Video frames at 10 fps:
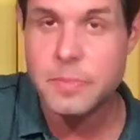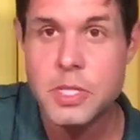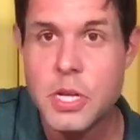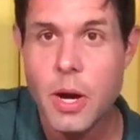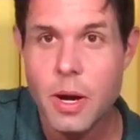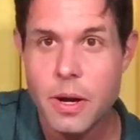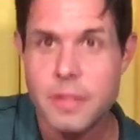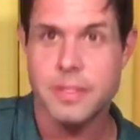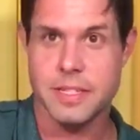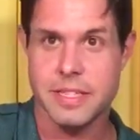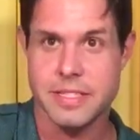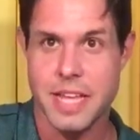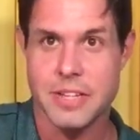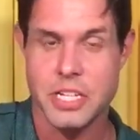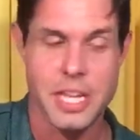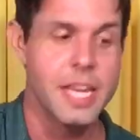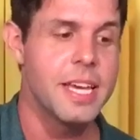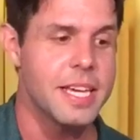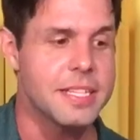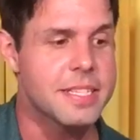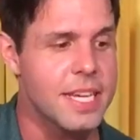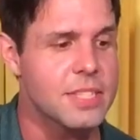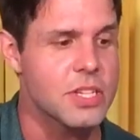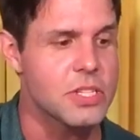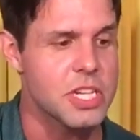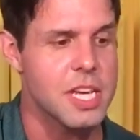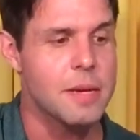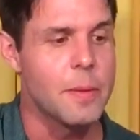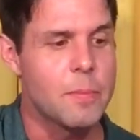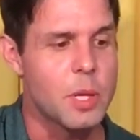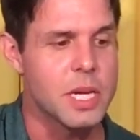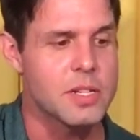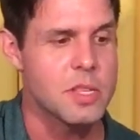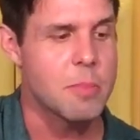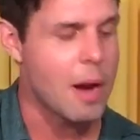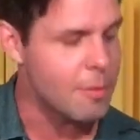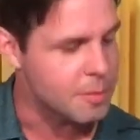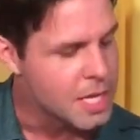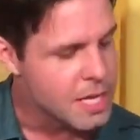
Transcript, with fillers: tart. He sings that G. He sings a G, but here's the problem.